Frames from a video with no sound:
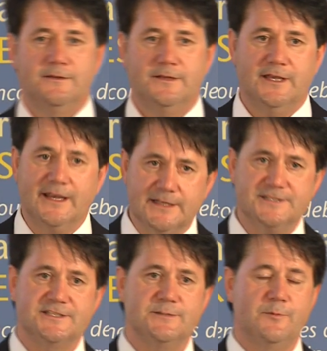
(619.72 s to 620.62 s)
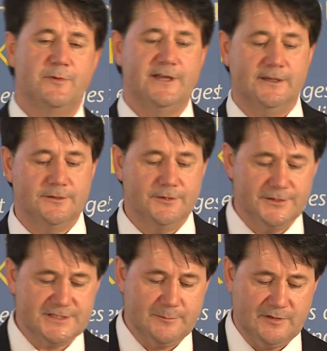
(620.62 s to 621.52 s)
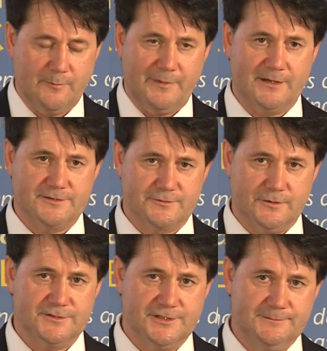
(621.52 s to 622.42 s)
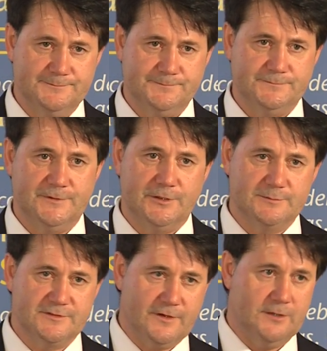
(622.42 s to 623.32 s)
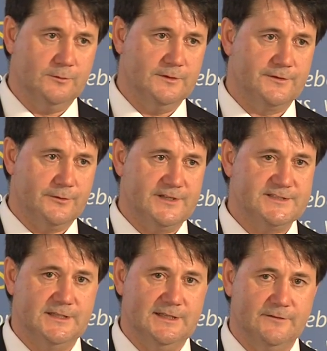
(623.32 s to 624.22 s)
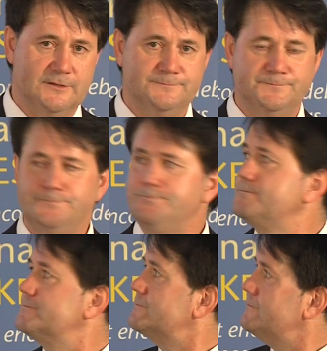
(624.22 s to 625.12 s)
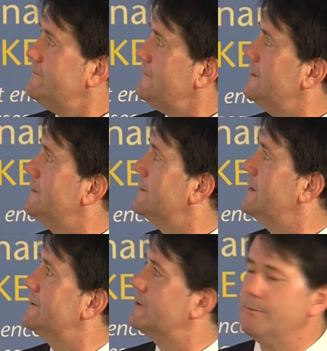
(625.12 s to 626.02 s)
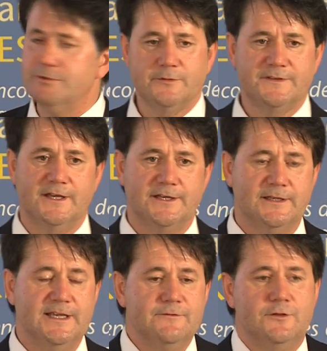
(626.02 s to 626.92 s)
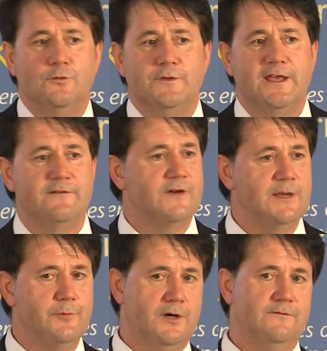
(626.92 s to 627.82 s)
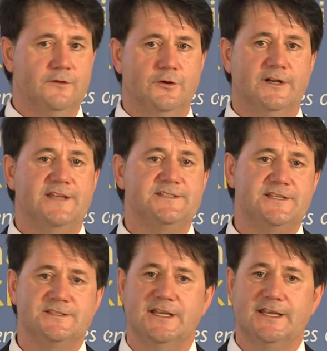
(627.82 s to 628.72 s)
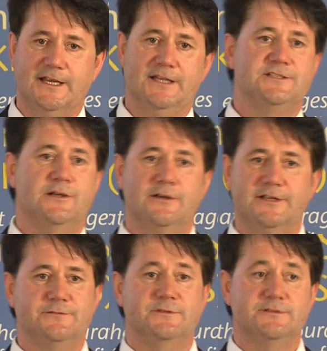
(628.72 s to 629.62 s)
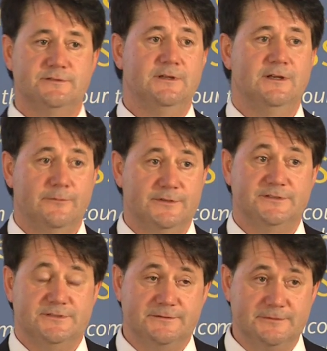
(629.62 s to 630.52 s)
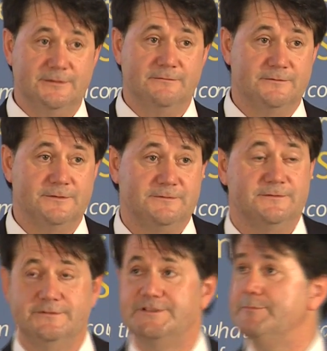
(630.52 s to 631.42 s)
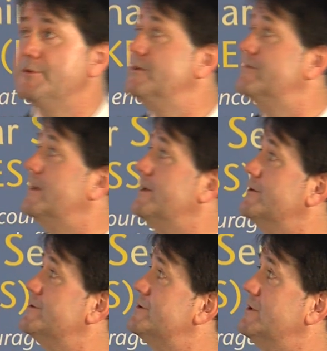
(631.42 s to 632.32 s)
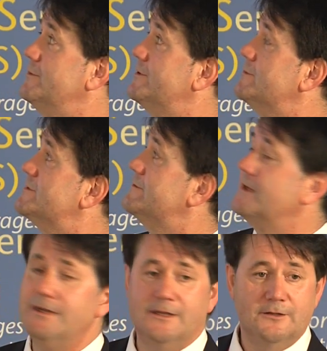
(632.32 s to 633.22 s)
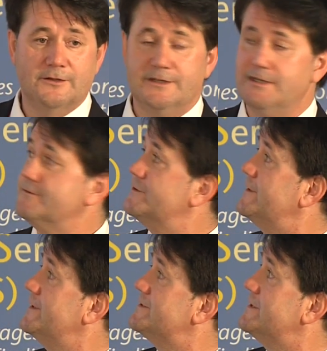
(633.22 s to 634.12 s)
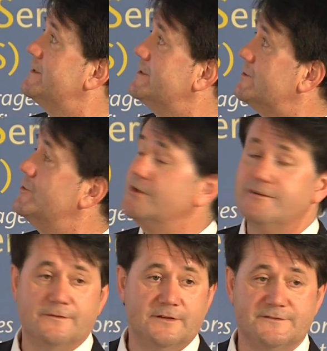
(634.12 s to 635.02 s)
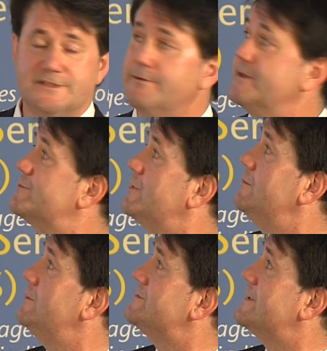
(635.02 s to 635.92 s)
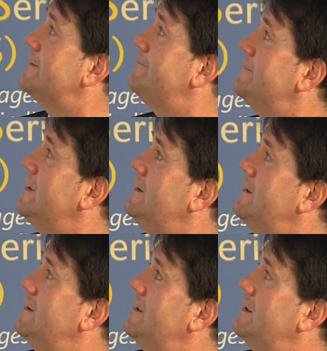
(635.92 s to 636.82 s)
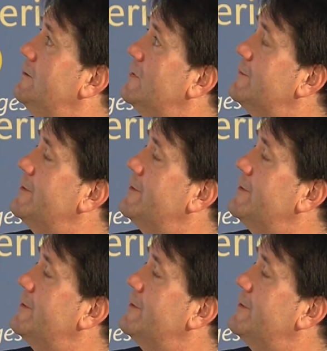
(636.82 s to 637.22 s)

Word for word: The English system in particular does seem to have a better structure in terms of how local authorities deliver. And, and coupled with that, even though they have very powerful organisations like English Heritage, which, which do, do, seem to do a very good job in terms of looking after things, they, they do have, have serious problems there. Uh, what